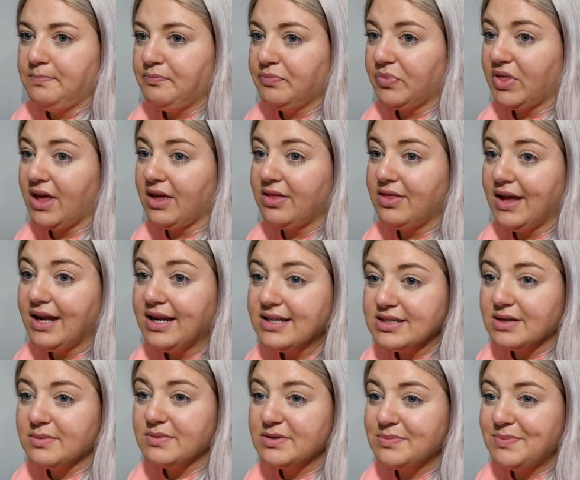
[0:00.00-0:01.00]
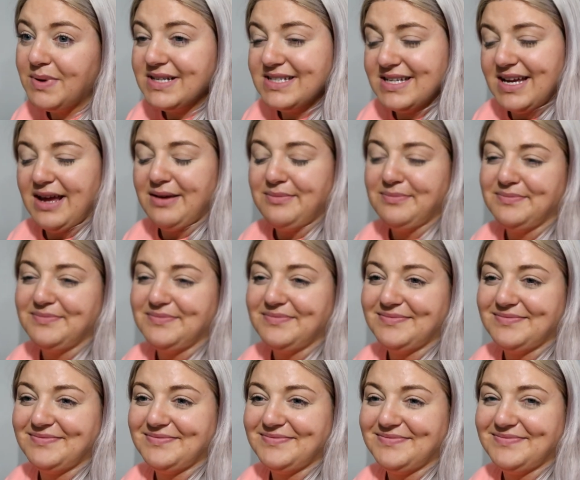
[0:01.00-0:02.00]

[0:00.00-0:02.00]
and then it's almost bedtime.